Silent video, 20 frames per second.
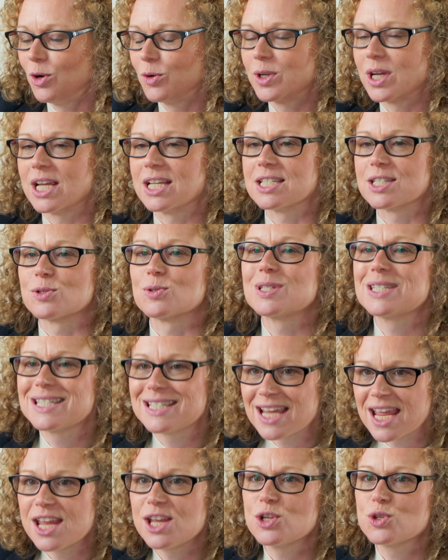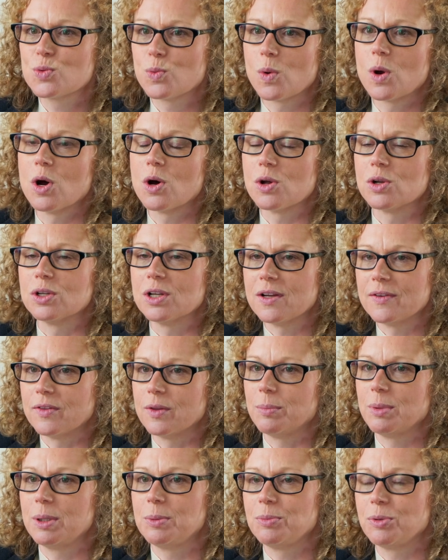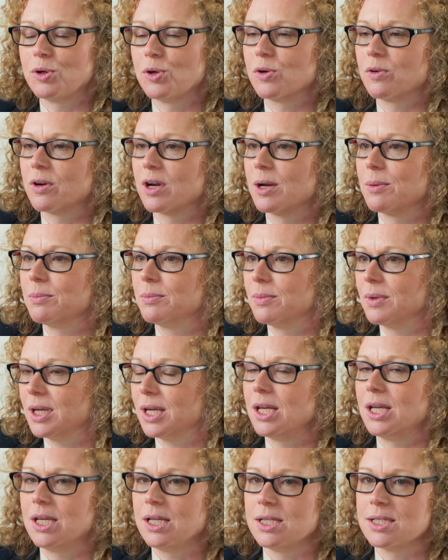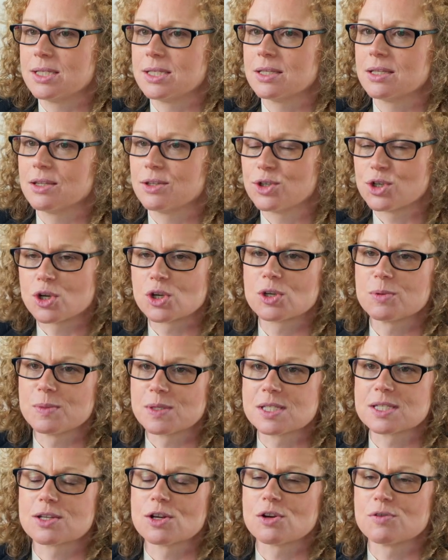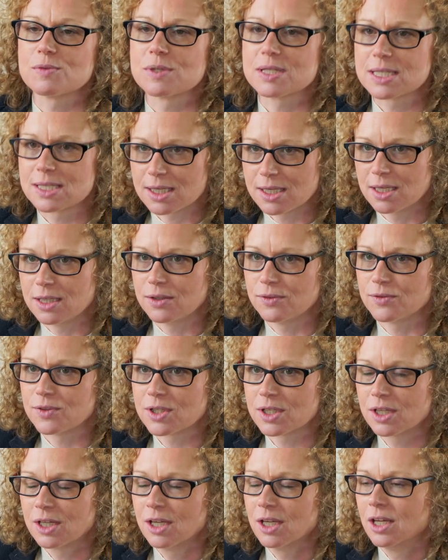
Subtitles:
Okay, so stage one of the bid program is the documents are received.